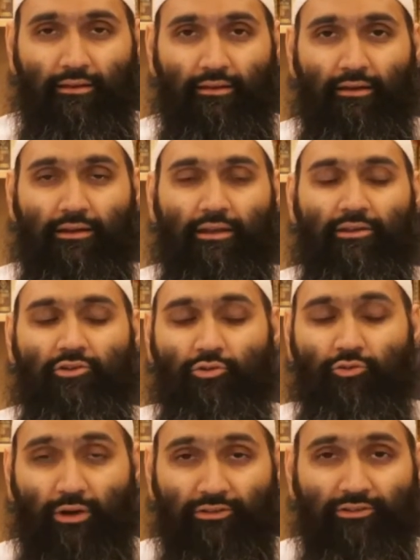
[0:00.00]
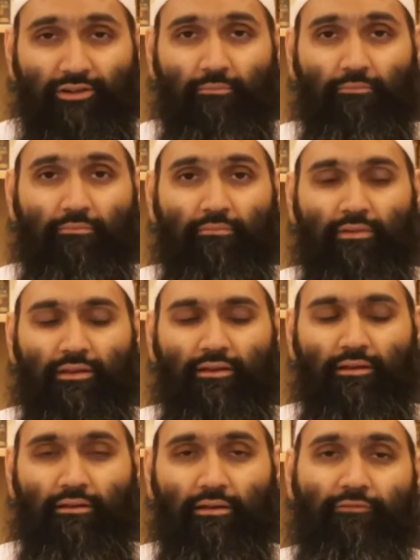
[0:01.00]
Use wisdom.
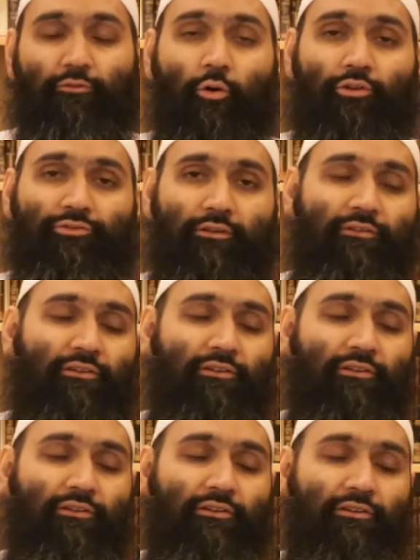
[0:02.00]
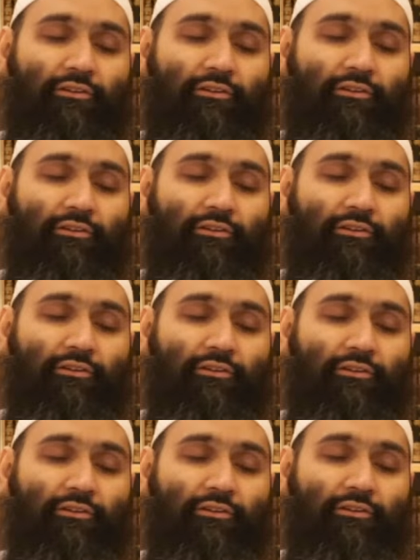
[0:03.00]
Of course, if it's your
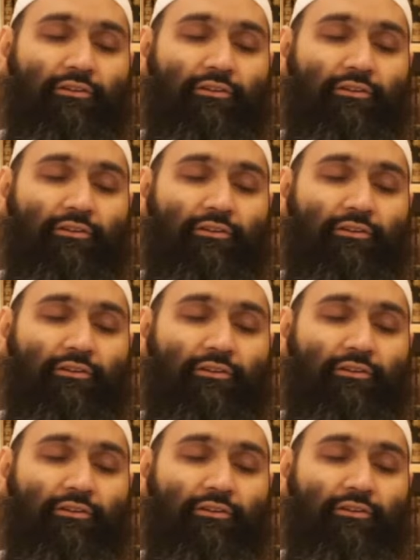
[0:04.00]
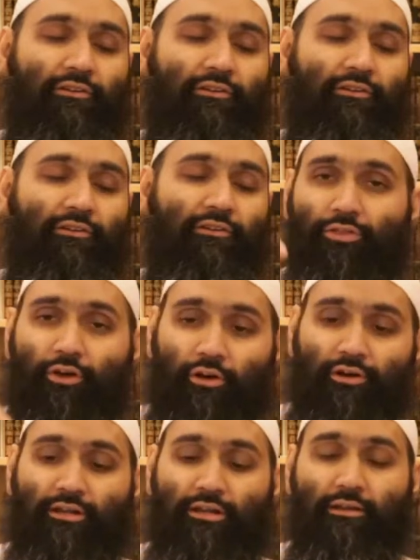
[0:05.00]
family members who are under your
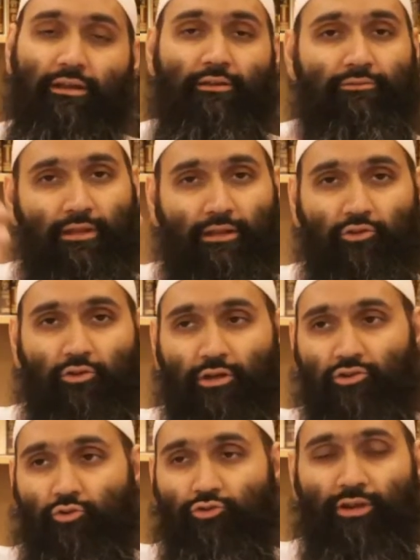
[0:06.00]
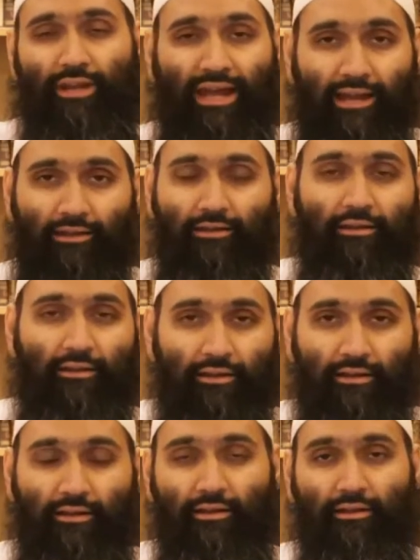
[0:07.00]
authority, yes, then you can use your hand
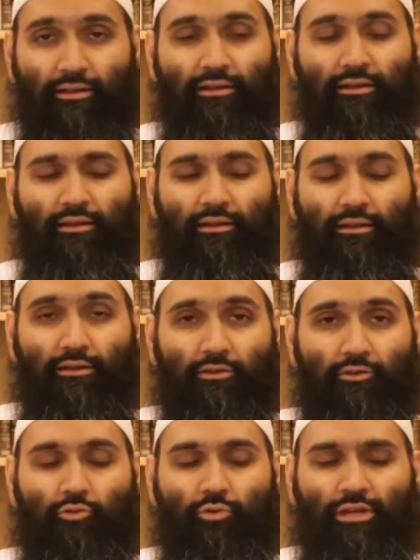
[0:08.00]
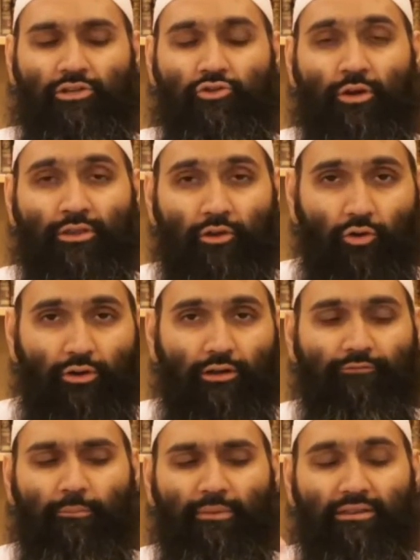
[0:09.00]
to enjoin the good and
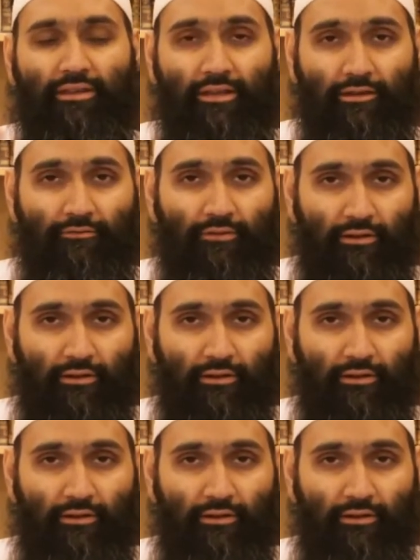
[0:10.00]
forbid the evil.